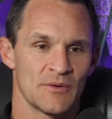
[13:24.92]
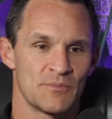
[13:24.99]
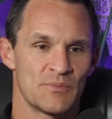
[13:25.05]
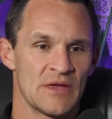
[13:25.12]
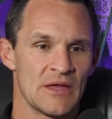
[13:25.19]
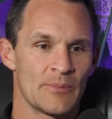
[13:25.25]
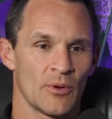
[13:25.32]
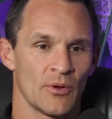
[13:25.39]
the
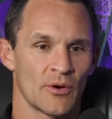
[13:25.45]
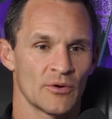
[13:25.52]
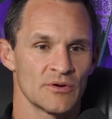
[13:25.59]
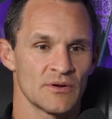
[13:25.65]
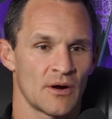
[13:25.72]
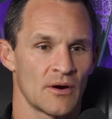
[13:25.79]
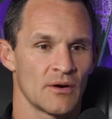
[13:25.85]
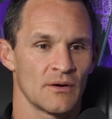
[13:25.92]
people
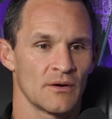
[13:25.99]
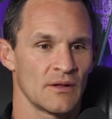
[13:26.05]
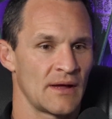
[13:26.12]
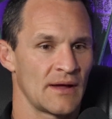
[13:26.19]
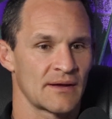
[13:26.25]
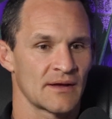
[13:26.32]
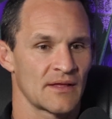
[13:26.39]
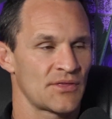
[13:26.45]
are
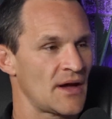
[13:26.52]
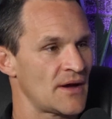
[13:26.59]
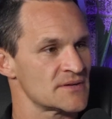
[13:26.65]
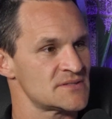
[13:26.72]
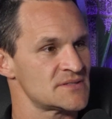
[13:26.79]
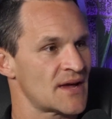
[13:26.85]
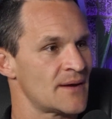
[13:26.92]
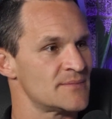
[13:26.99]
like
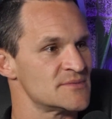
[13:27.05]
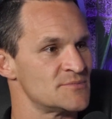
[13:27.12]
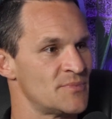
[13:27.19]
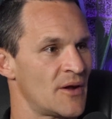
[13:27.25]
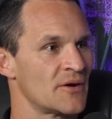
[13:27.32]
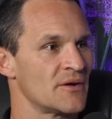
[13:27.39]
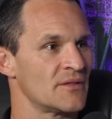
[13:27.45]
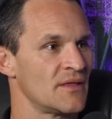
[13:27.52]
1,000 times
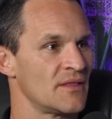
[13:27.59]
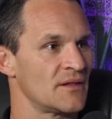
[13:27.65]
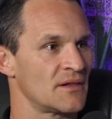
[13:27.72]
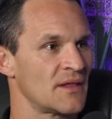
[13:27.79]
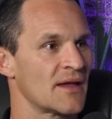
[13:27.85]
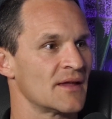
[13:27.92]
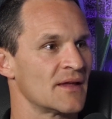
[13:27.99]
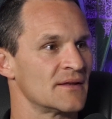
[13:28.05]
better than the
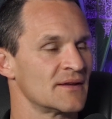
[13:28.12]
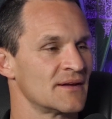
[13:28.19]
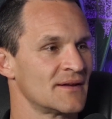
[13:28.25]
land.